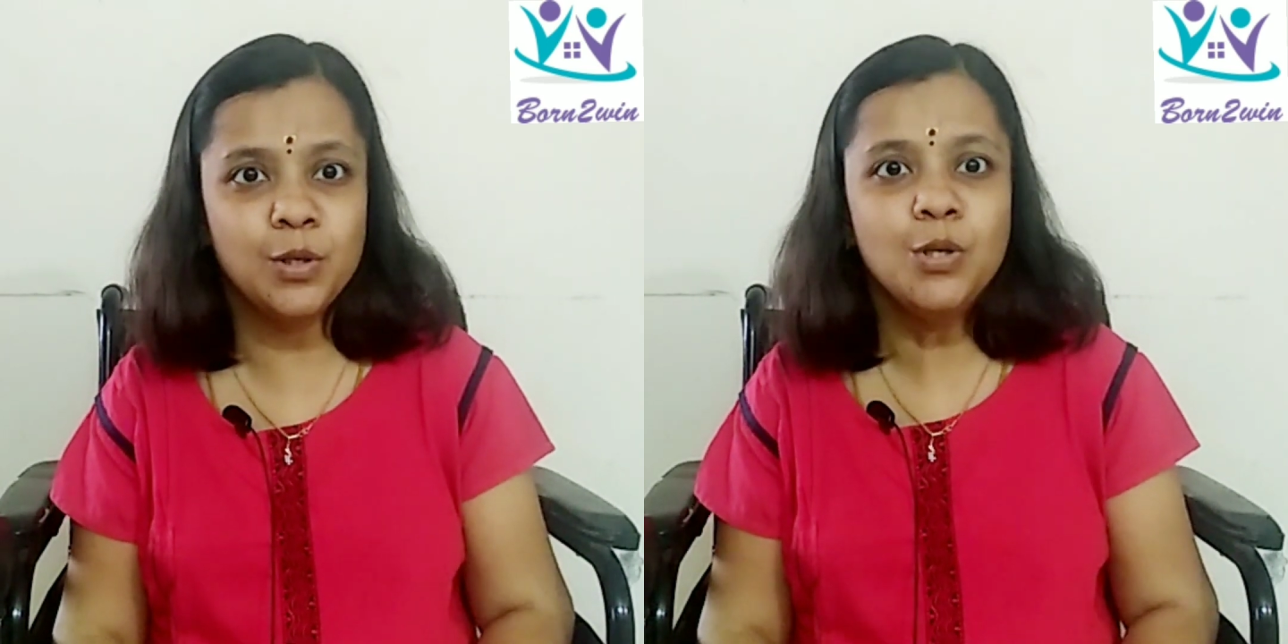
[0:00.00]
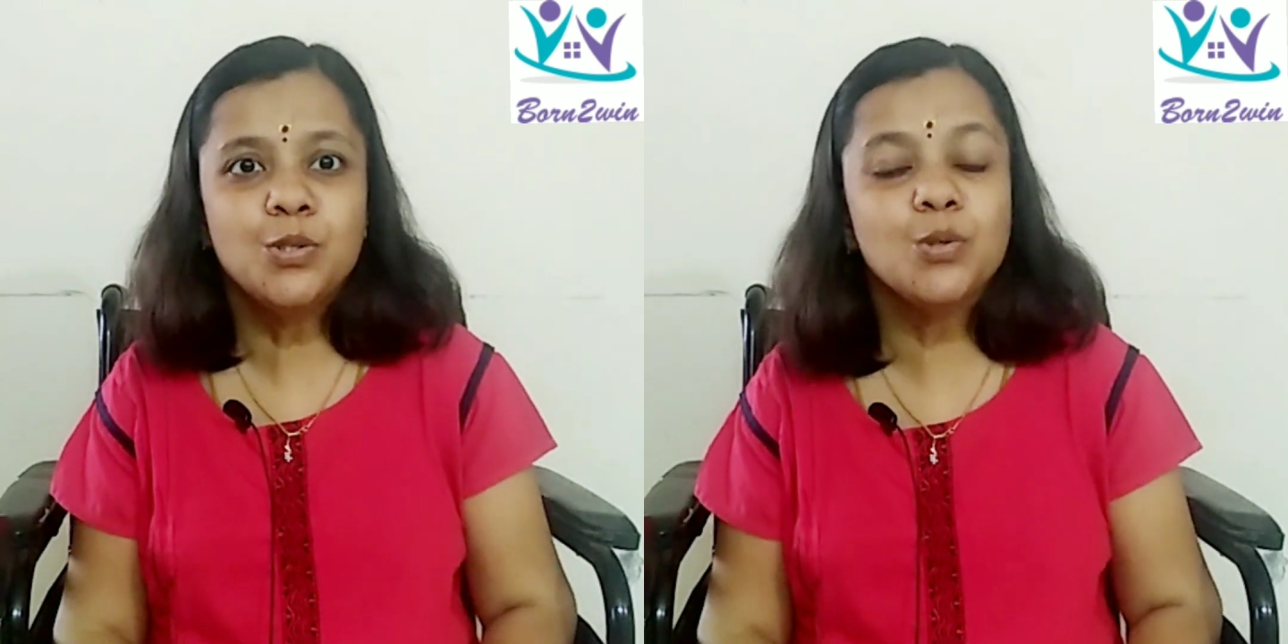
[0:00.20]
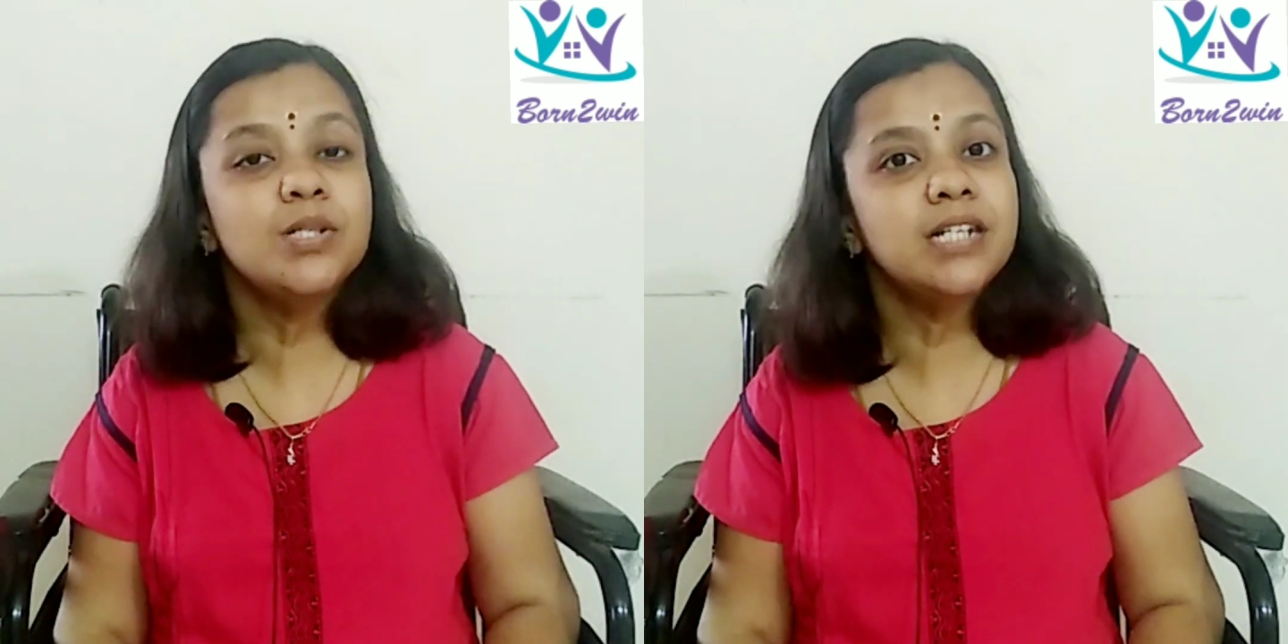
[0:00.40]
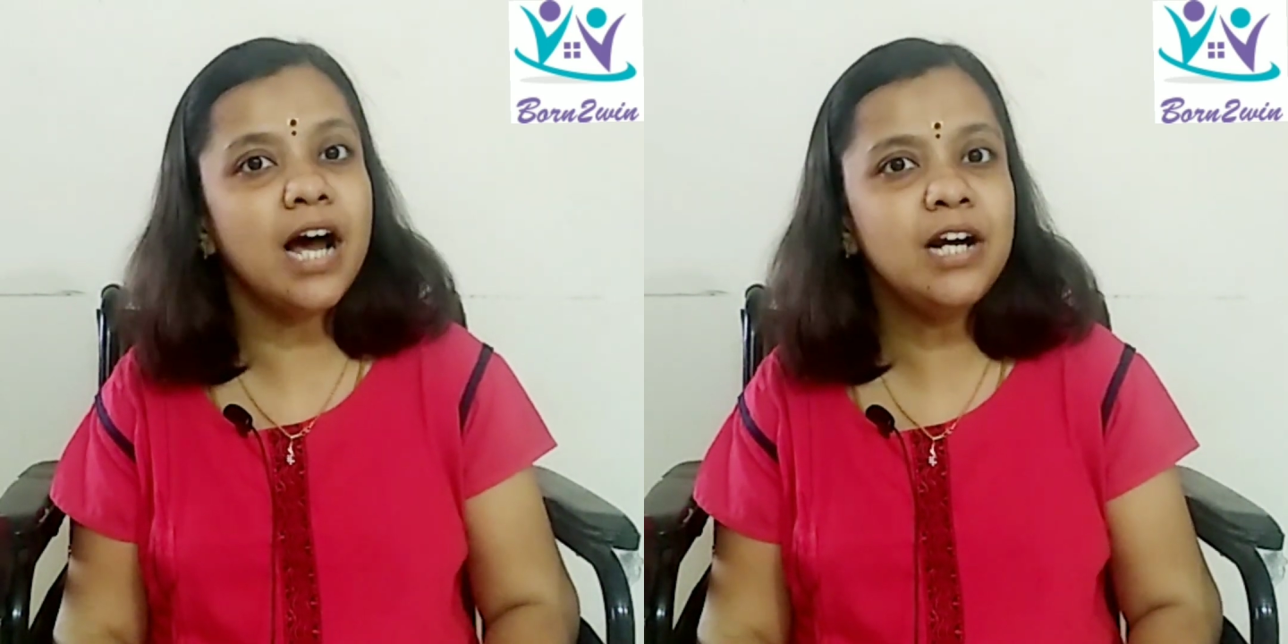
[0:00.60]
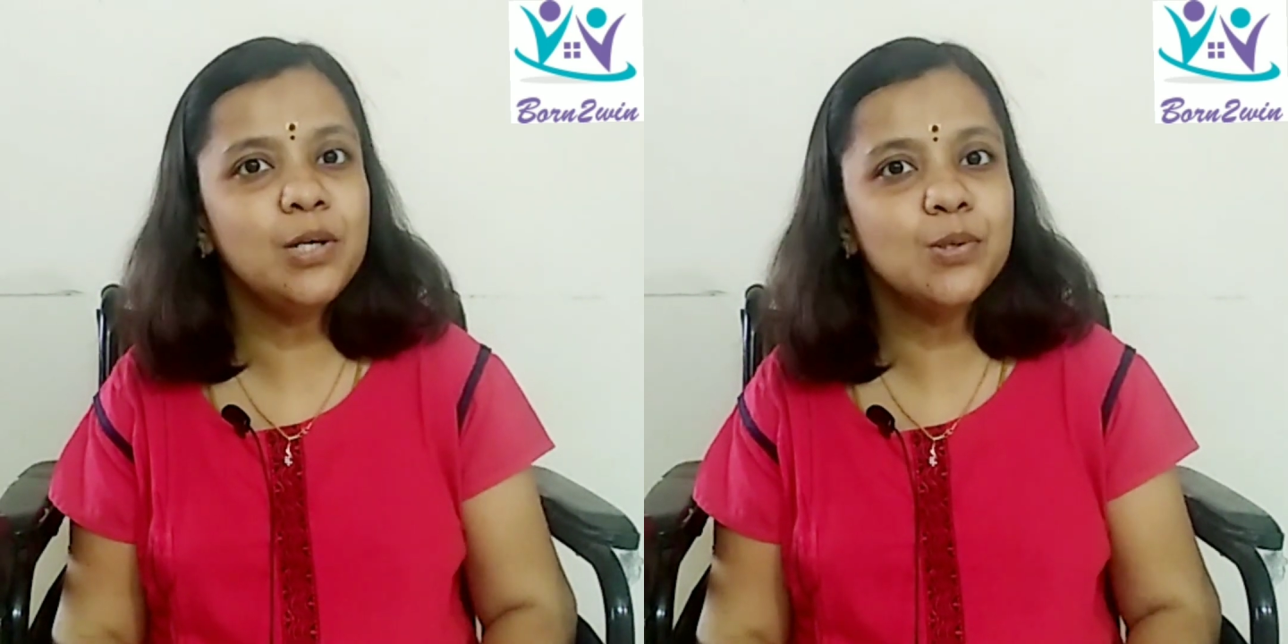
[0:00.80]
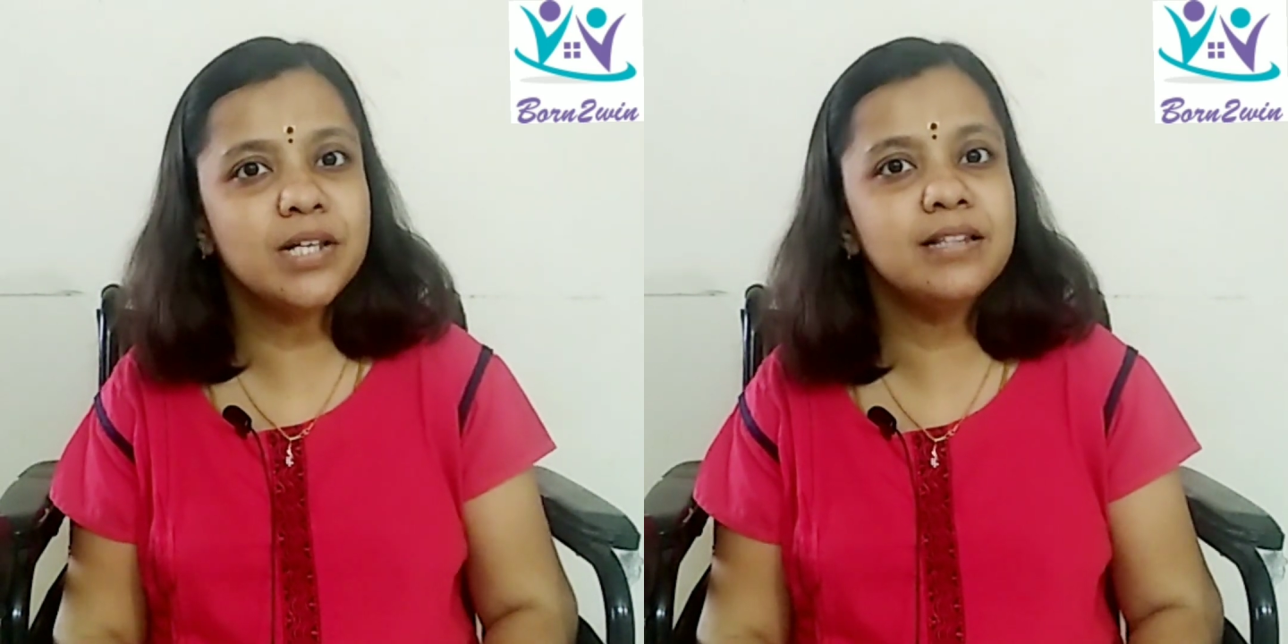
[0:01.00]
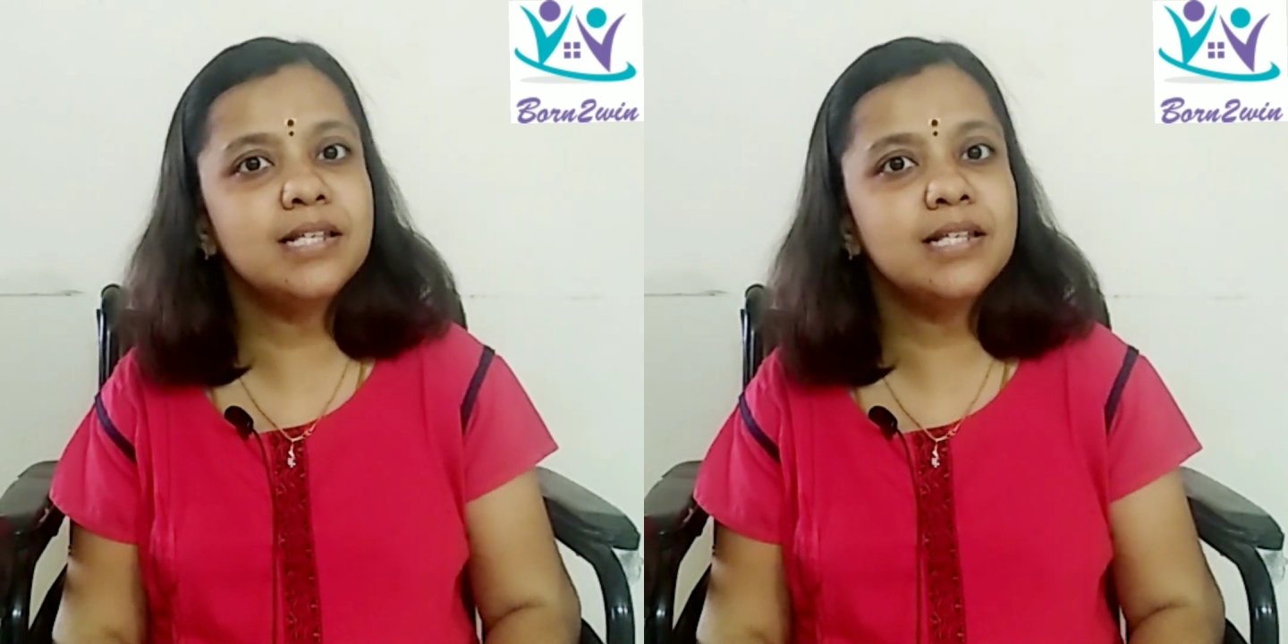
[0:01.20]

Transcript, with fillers: So start using the